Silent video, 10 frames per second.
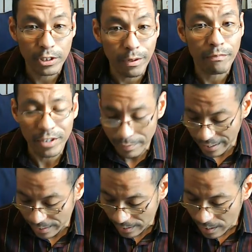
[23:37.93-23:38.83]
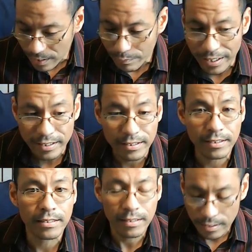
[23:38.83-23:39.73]
up for me,
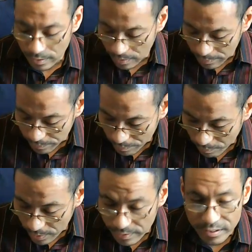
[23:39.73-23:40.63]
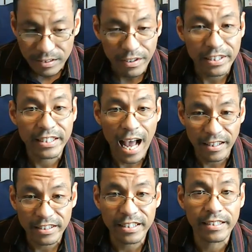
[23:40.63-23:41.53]
because this is a very
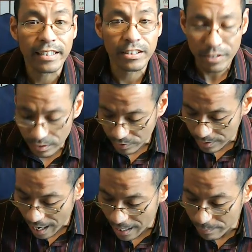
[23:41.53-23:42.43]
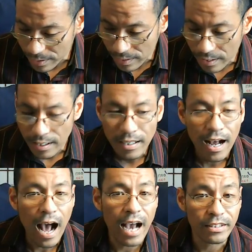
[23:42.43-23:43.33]
challenging and stressful time.
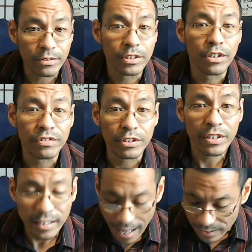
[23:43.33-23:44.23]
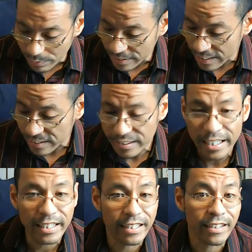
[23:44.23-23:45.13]
I don't know if you realize what is at
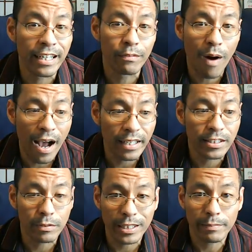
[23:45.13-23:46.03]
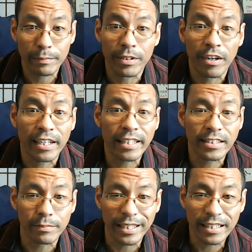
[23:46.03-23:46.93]
stake here and why so many people are
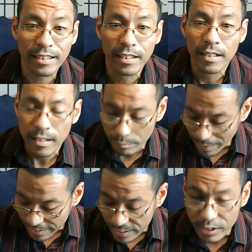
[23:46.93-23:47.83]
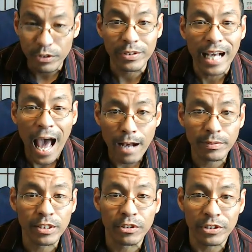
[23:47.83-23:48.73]
against me, but you
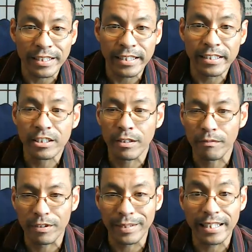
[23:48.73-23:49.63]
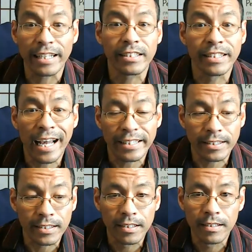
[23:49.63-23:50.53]
absolutely need to show up for me, like
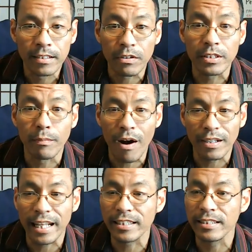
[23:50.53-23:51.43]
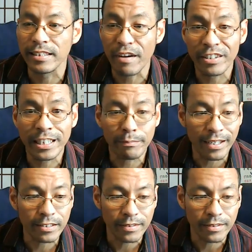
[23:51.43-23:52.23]
tonight or tomorrow, like definitely by